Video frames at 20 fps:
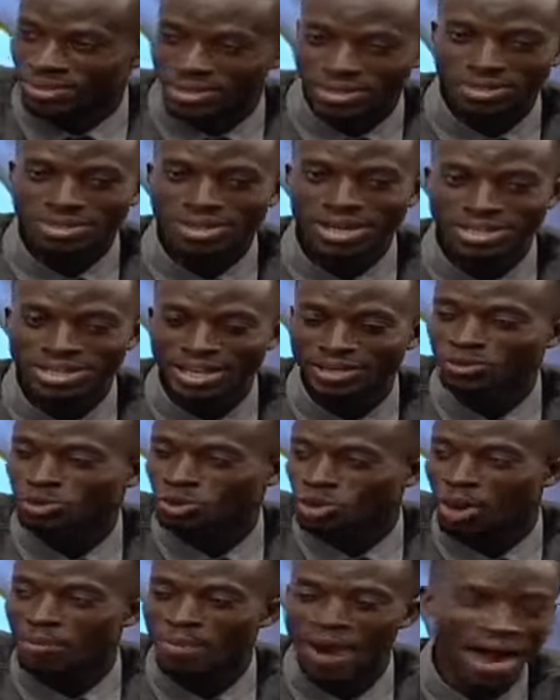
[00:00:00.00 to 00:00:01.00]
Say ya
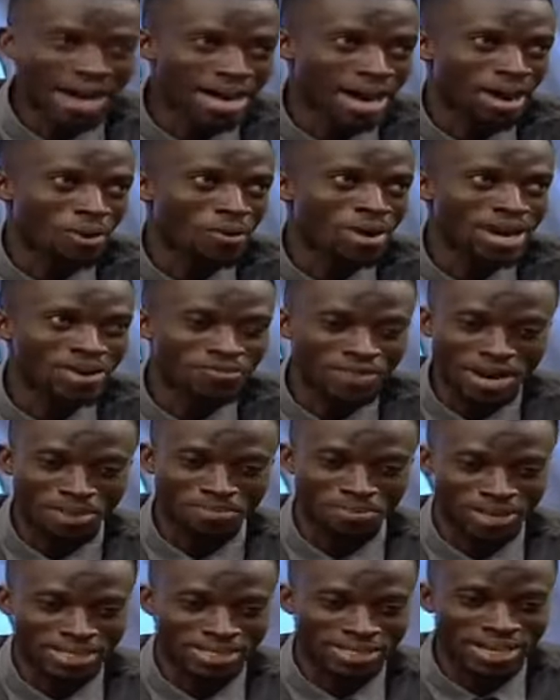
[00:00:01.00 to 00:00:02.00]
trauma na. Whatever the
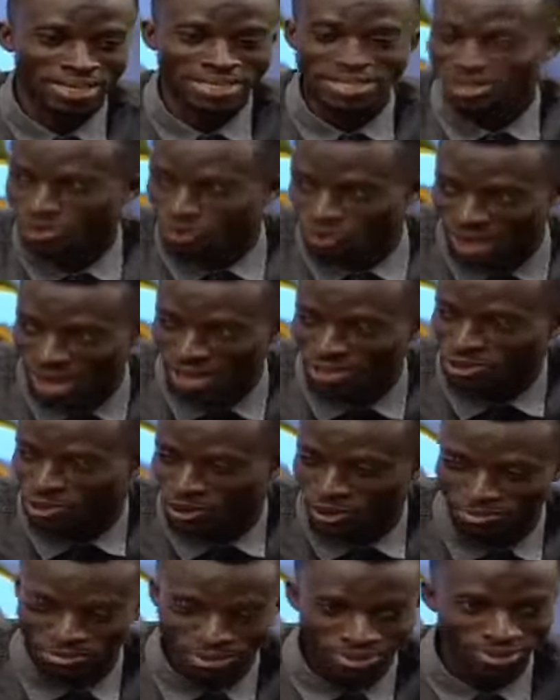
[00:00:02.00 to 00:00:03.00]
president is with that
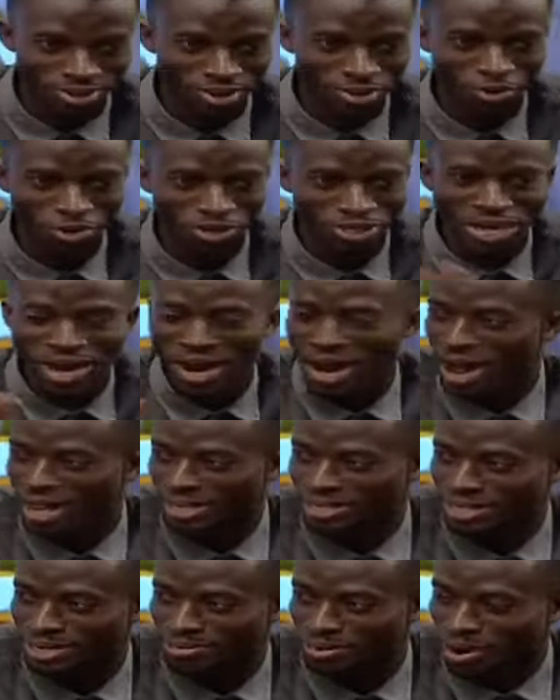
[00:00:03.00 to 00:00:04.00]
script. Okojina ha
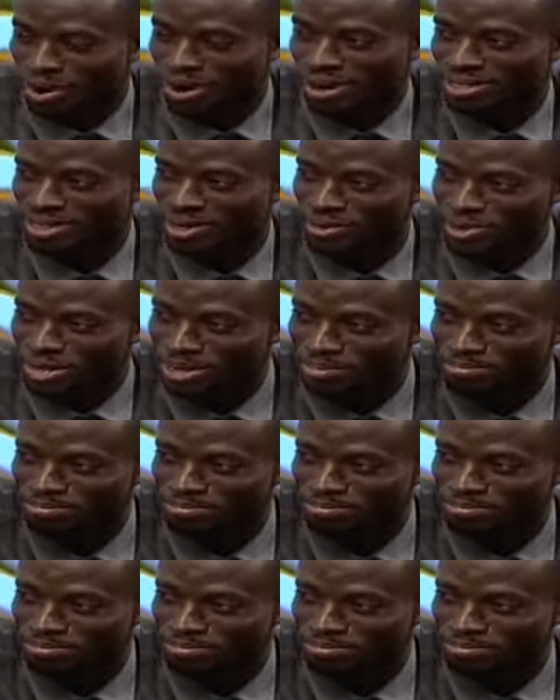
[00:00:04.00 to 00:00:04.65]
ansam okasa winim.